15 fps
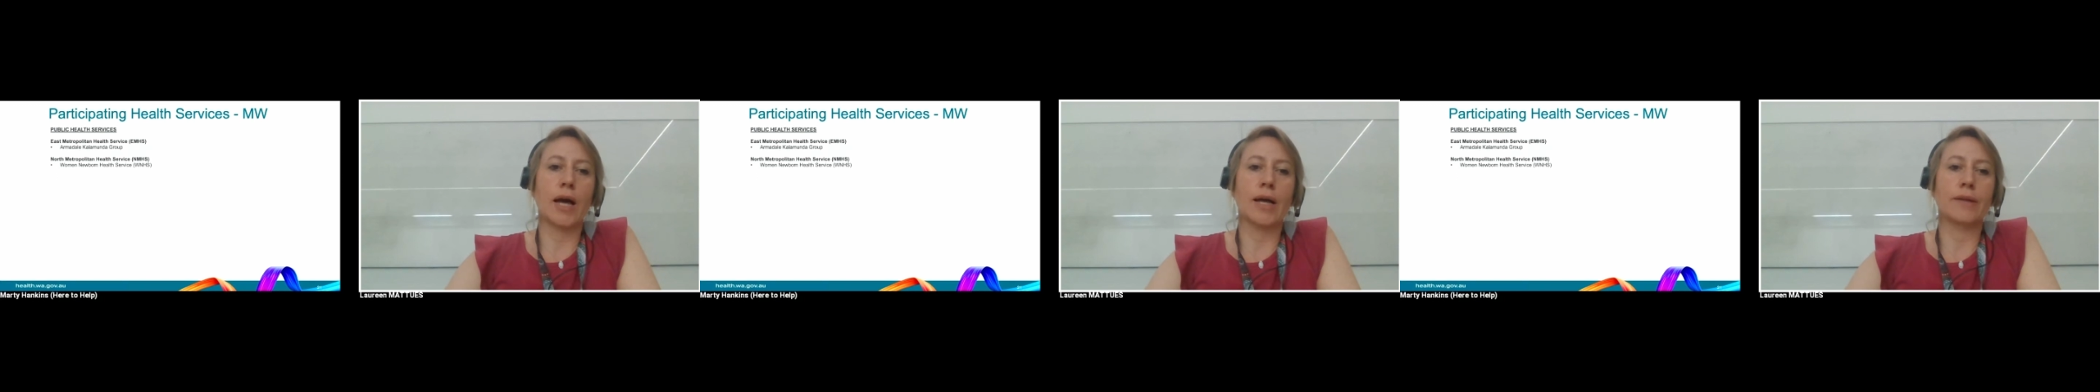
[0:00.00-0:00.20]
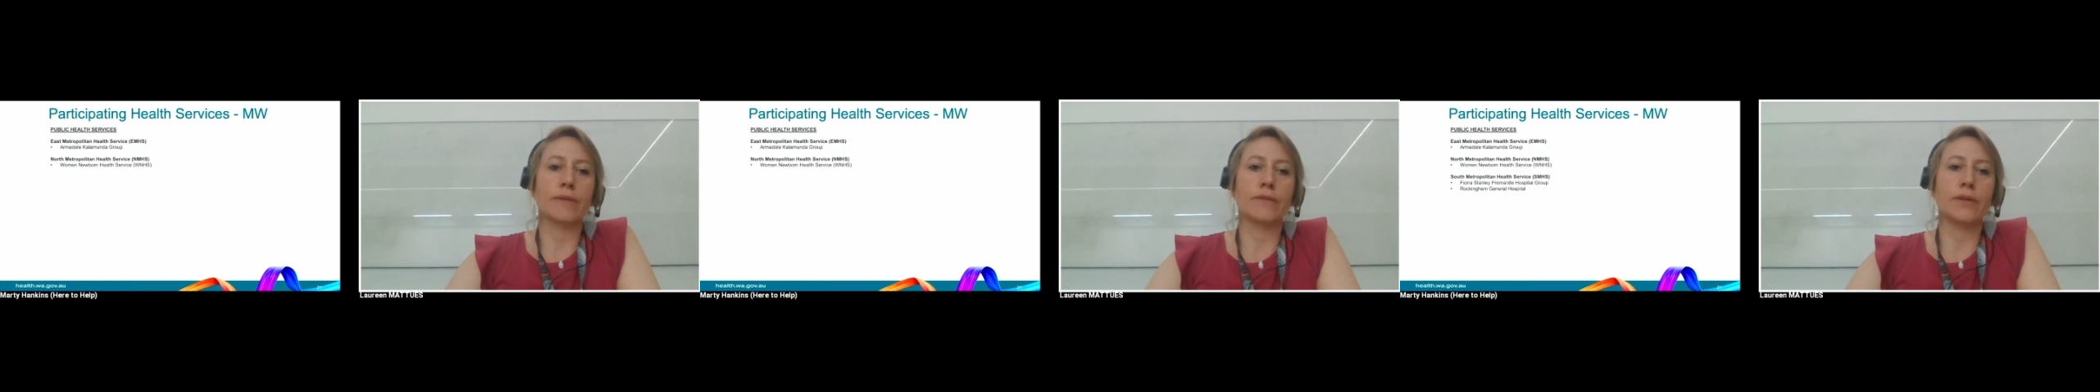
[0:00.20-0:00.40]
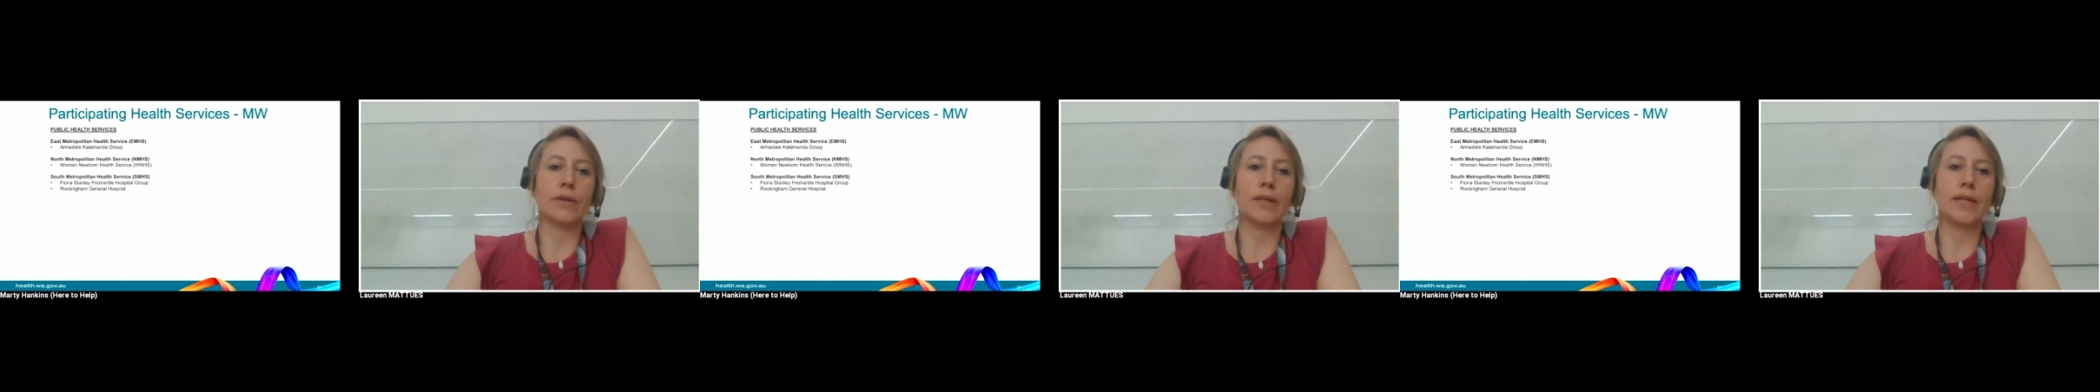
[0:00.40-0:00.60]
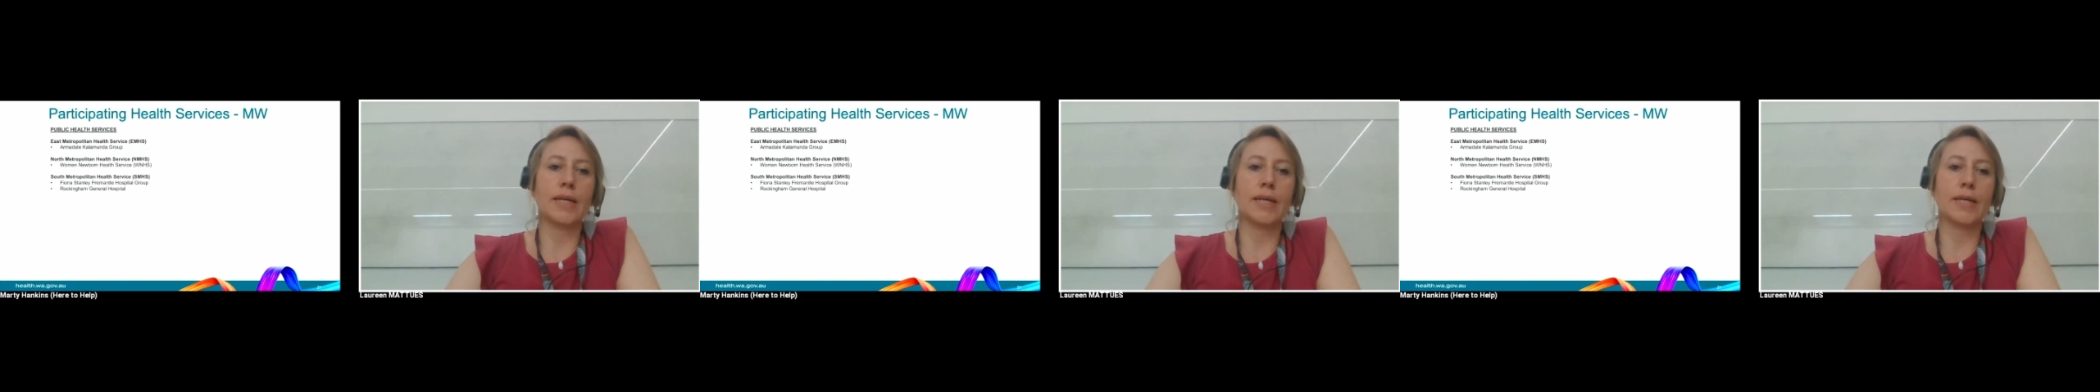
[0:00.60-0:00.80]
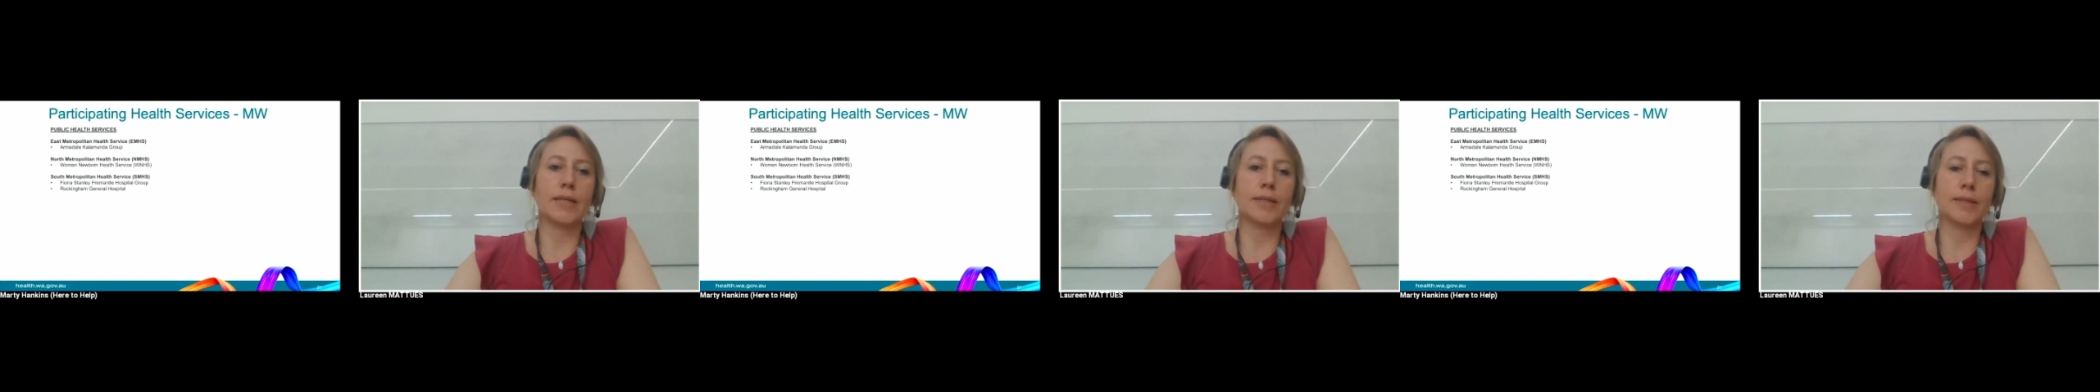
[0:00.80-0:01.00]
at the
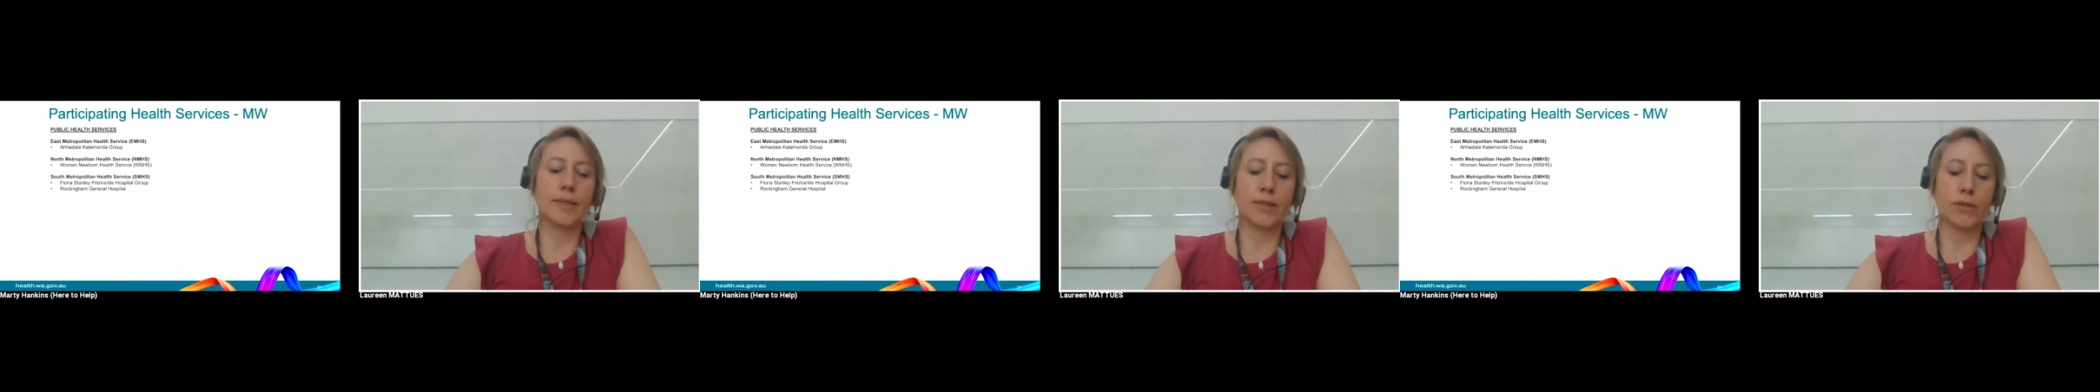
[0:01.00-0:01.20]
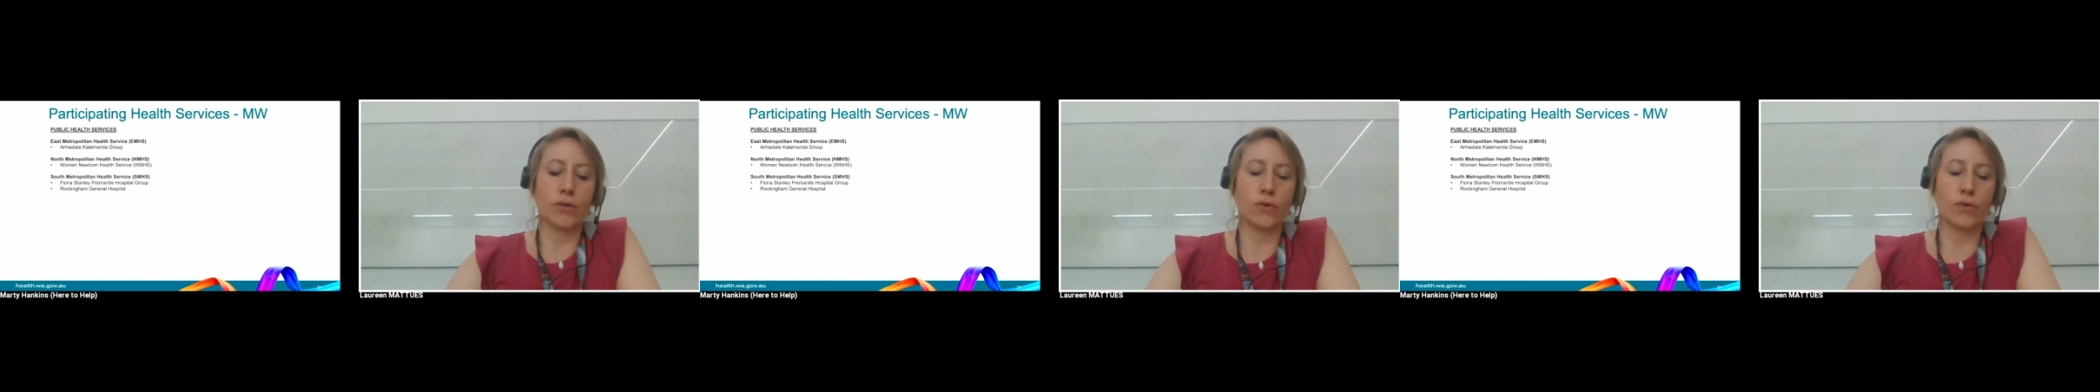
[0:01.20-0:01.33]
list.